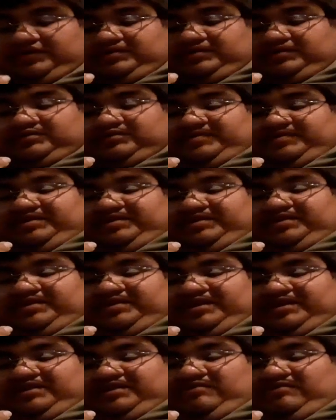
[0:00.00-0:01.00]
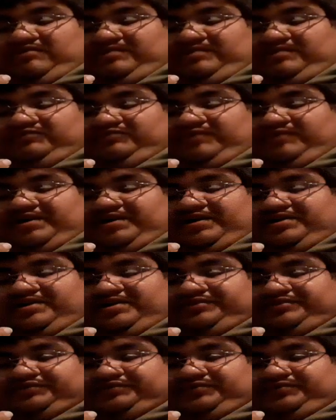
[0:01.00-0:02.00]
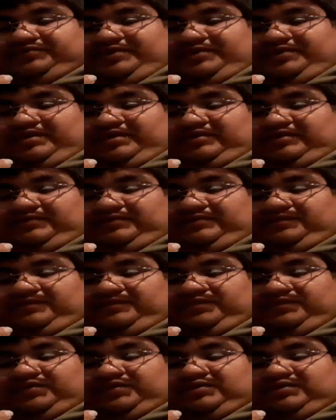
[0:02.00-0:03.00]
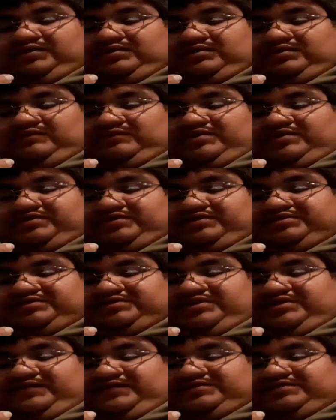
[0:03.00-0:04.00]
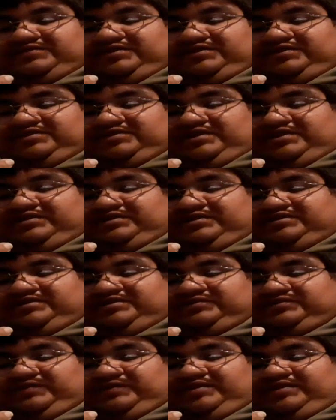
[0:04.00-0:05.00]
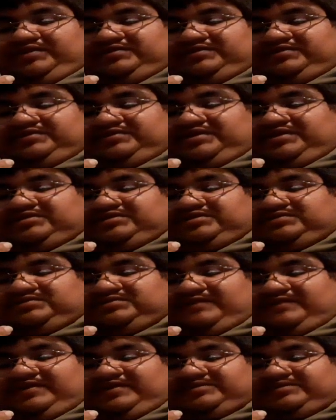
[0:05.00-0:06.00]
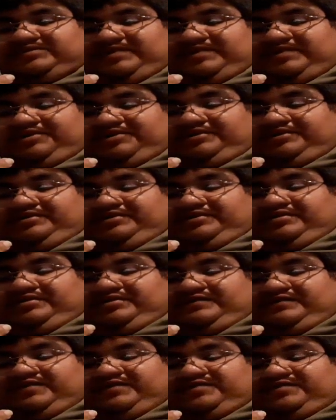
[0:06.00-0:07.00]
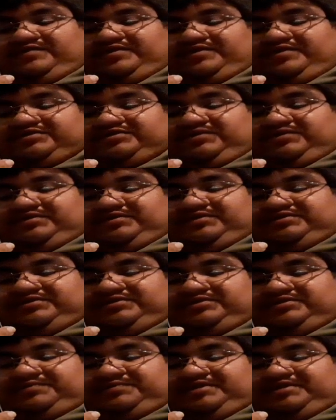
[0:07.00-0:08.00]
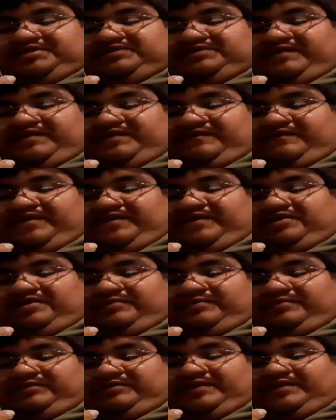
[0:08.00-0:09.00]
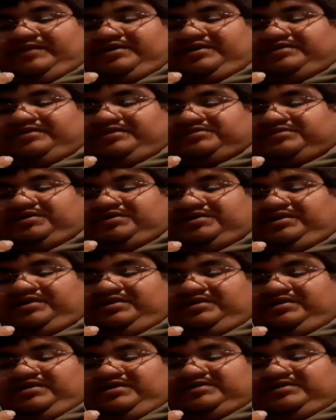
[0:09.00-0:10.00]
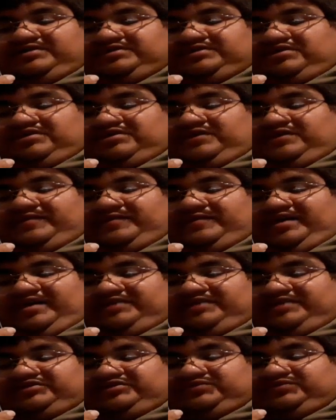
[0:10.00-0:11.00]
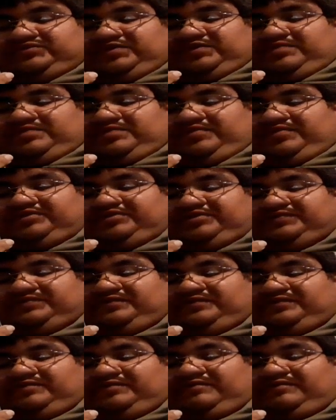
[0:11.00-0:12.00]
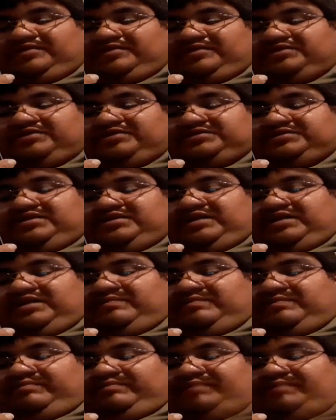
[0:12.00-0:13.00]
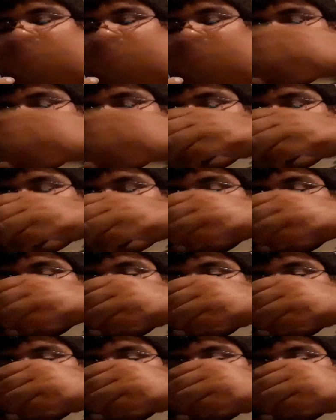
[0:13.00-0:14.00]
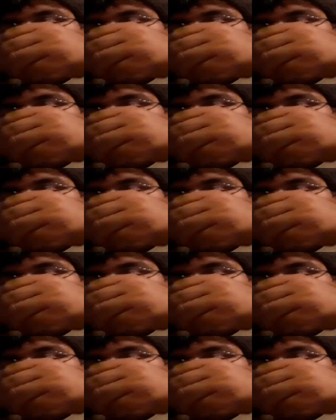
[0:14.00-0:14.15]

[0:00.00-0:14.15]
Dominant Lightning Whip Eradicator Shohei. Rearguard skill. This unit's on additional rear. This unit gets 5,000 power. Rearguard skill when this unit's placed. If you have a Vanguard with Eradicator in its card name, it's got a card from your hand. Choose one of your opponent's rear front rearguards, bind it, and draw a card.